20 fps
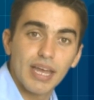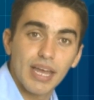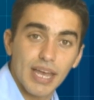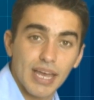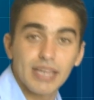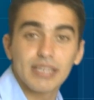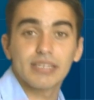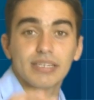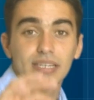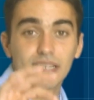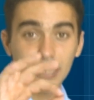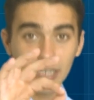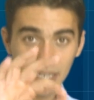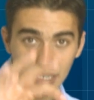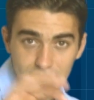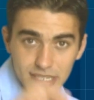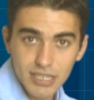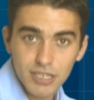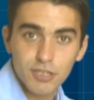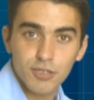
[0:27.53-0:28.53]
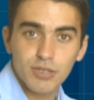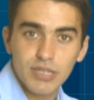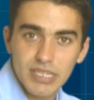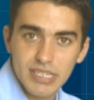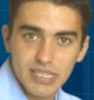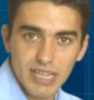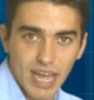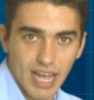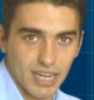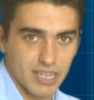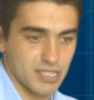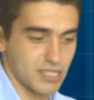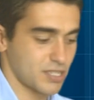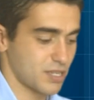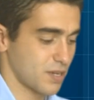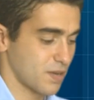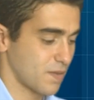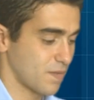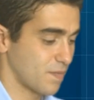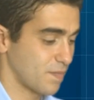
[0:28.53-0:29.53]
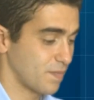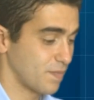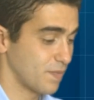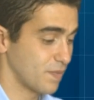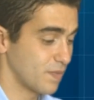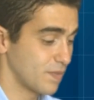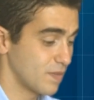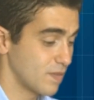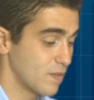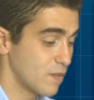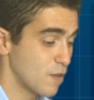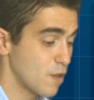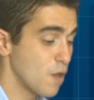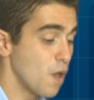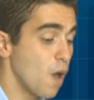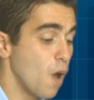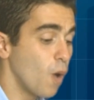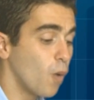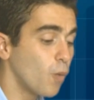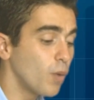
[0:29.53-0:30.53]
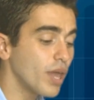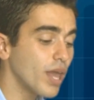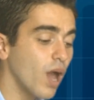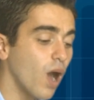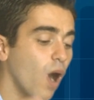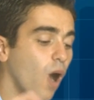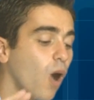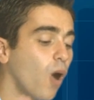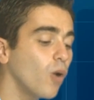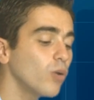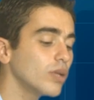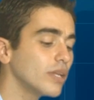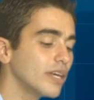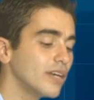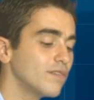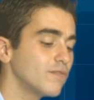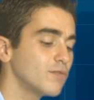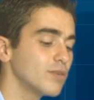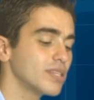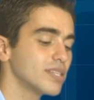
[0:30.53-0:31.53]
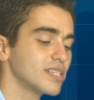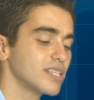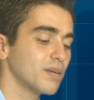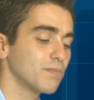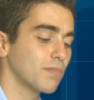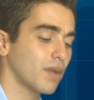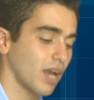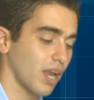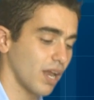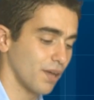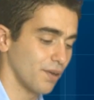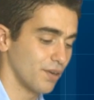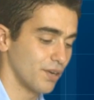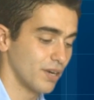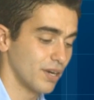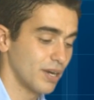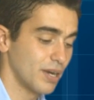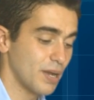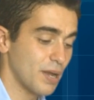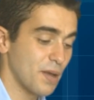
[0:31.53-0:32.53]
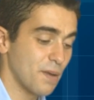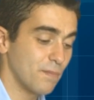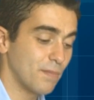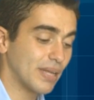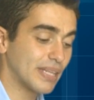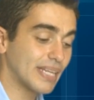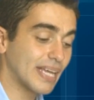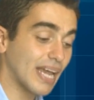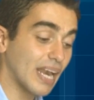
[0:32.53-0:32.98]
and listen to this text. We all live with some clutter, but